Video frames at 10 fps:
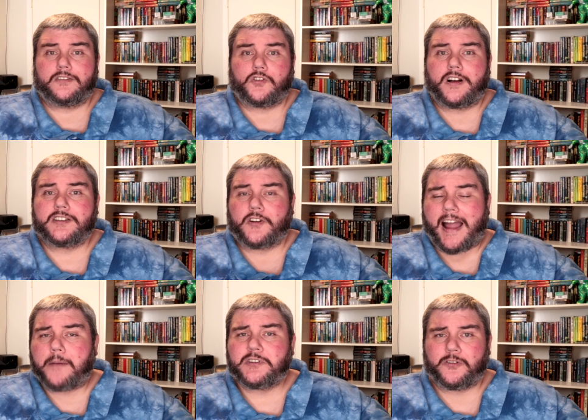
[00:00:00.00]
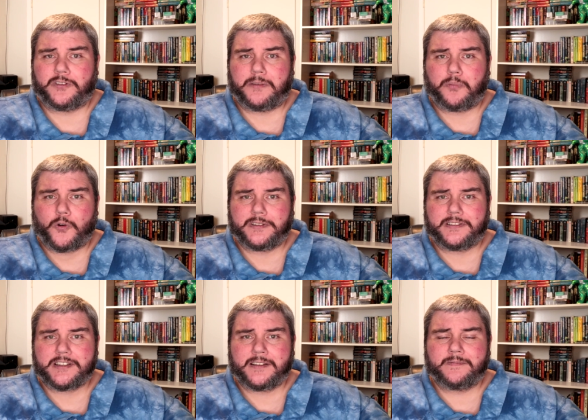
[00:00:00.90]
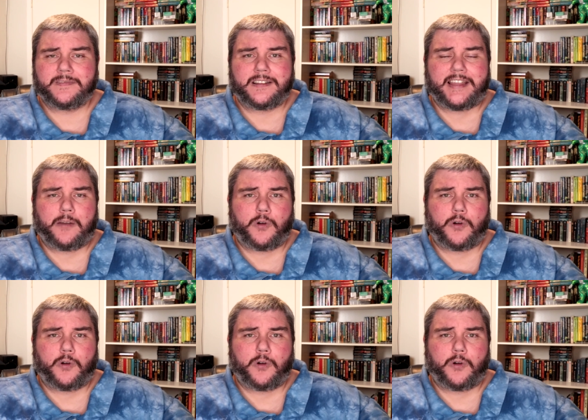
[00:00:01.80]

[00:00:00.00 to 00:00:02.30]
Drugs are absolutely important. They